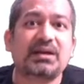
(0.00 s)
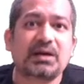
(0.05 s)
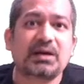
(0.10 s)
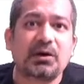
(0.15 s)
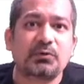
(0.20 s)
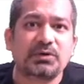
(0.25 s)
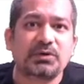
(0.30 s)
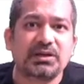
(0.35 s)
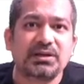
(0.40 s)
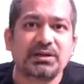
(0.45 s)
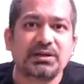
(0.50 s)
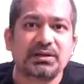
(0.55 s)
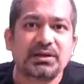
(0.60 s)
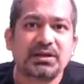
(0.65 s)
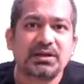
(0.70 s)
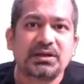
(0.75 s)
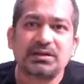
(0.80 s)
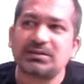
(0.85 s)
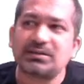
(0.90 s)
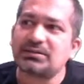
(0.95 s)
accounting
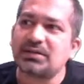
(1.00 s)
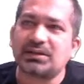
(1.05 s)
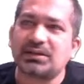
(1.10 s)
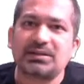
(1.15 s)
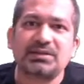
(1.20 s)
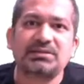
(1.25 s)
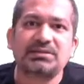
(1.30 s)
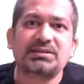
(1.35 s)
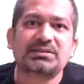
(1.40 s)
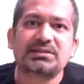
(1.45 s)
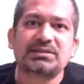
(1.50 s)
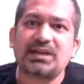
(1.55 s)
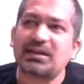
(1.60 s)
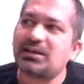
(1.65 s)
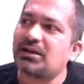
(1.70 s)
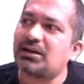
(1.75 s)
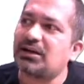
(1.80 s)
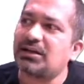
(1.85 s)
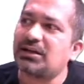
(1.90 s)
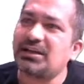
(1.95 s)
is nothing just
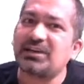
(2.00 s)
like a